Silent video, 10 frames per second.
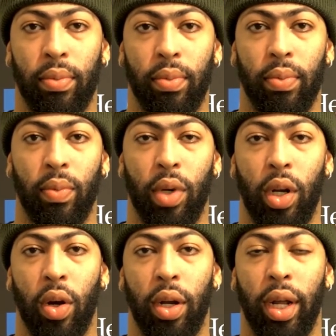
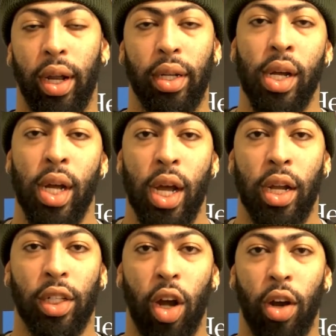And then the
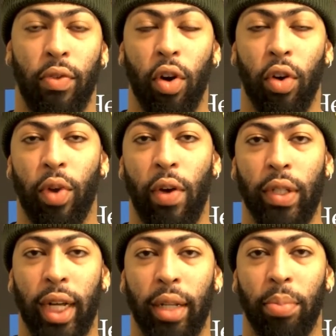start of fourth, we always
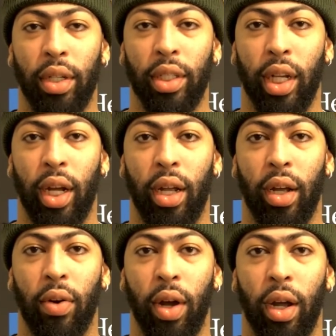got the bench saying,
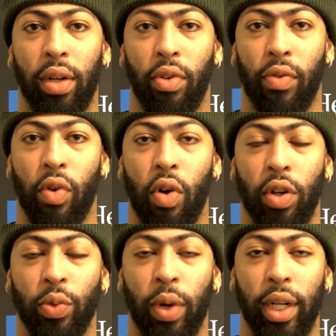okay, fourth quarter is
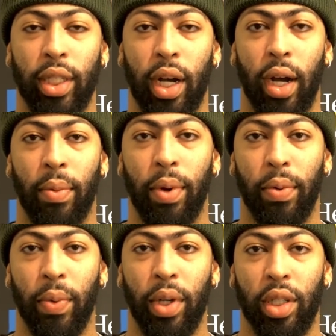winning time
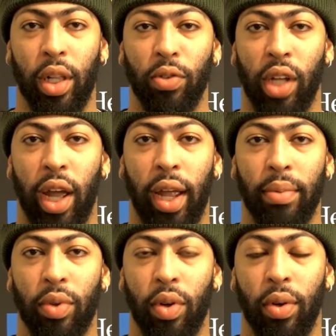when it's close games
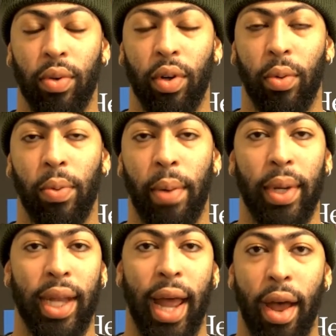or, we might be
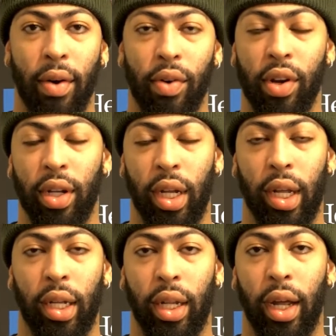down or anything
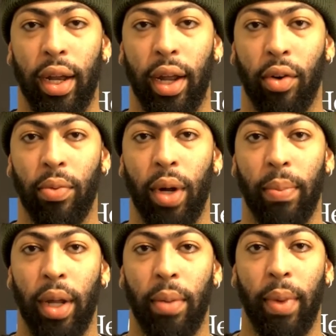like that. And that group come
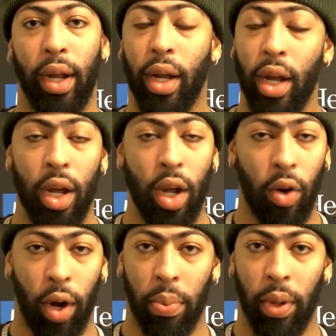in and make
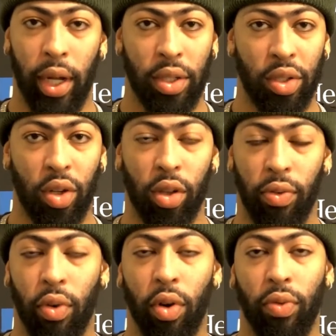great plays to start the
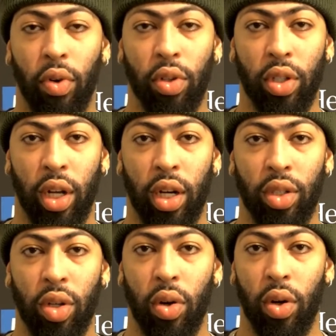fourth for us to get us
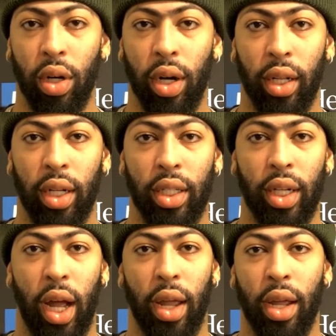going. And I think
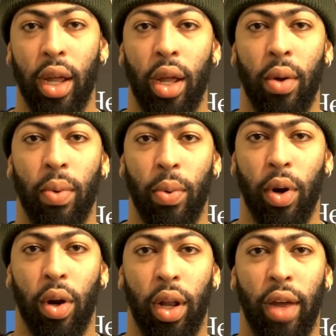tonight we went
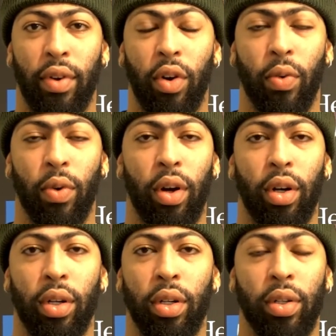on an 11-0 run
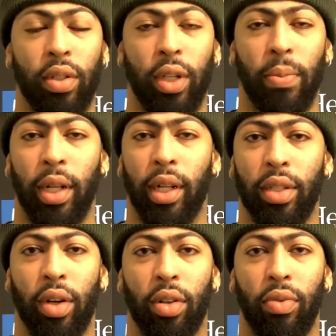or something like that to
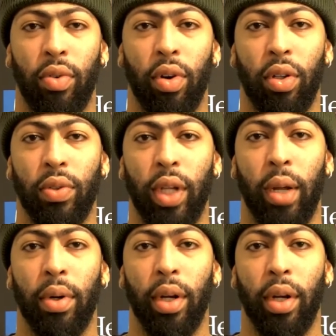start the fourth and was able to get